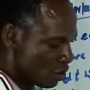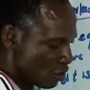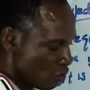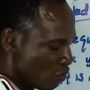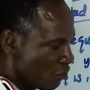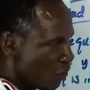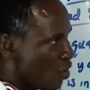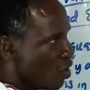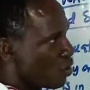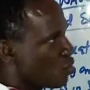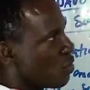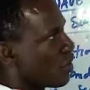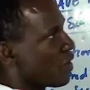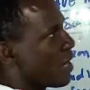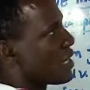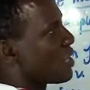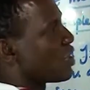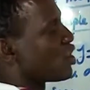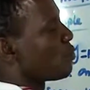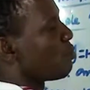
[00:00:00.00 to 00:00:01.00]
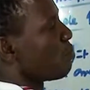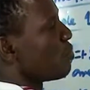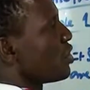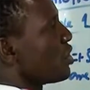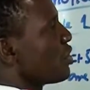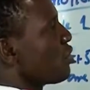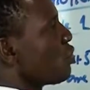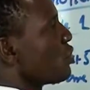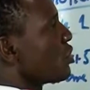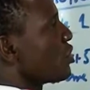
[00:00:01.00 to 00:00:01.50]
So for us to get the
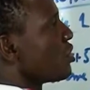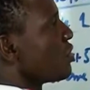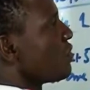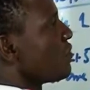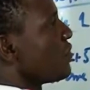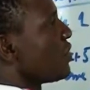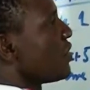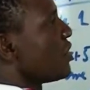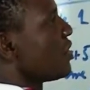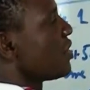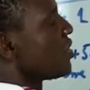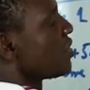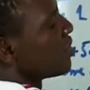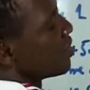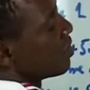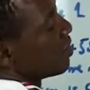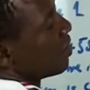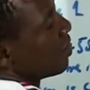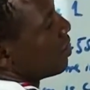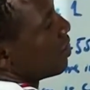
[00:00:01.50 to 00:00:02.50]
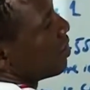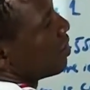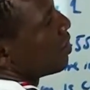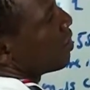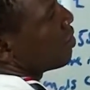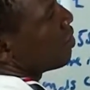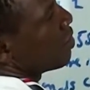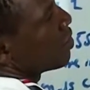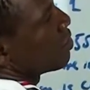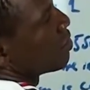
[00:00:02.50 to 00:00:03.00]
speed, which is v
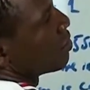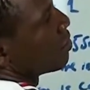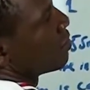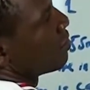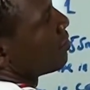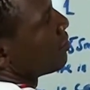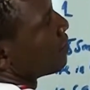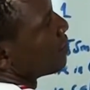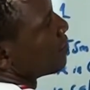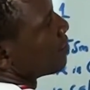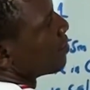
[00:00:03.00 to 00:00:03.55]
equal to